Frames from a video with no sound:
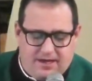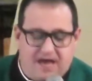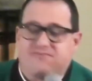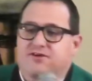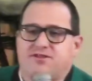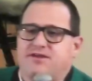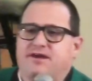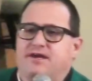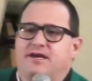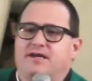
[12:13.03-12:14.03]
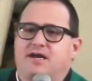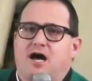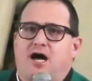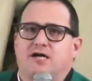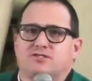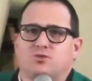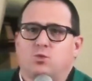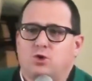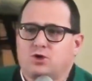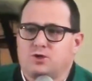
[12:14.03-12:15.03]
Everything in God's
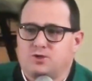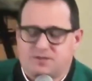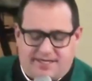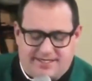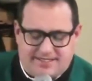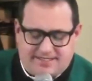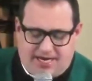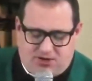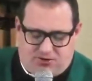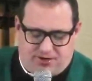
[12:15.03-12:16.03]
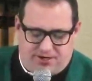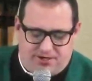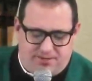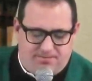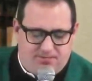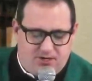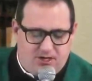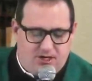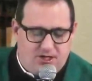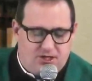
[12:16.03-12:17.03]
world is sacred
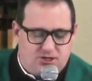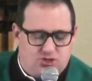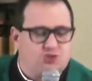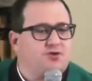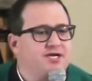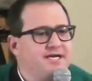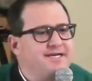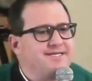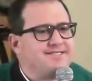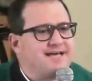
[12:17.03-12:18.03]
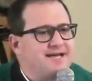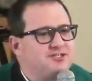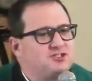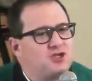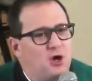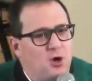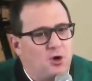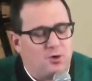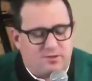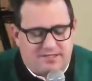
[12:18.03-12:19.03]
trees and
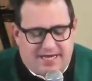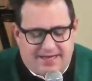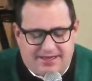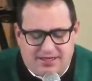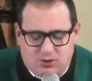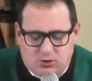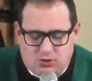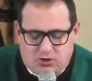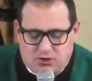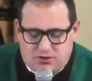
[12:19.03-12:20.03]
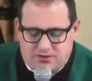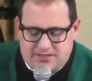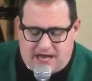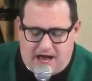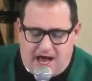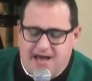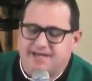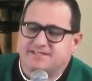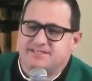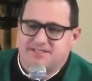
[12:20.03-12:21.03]
toads and little girls'
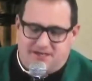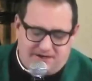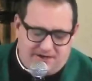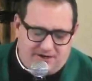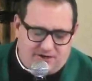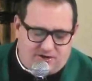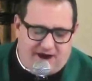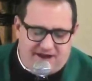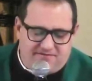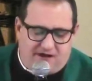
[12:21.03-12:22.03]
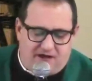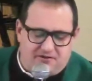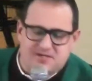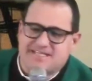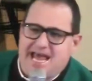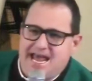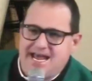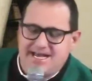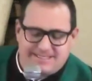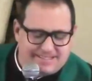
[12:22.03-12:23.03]
eyes, grandfather's
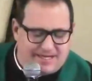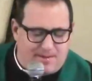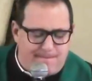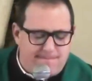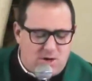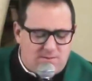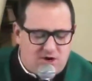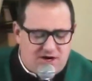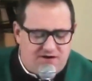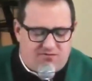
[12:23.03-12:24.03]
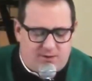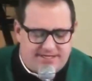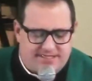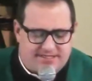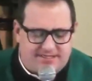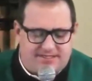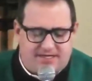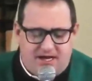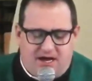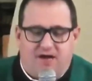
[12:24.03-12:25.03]
hands and the murmuring
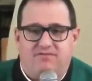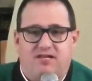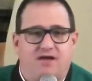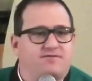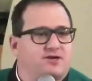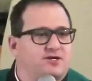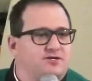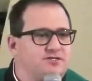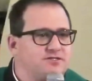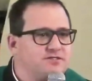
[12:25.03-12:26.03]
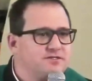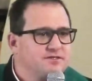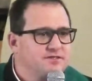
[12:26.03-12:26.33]
voices of lovers.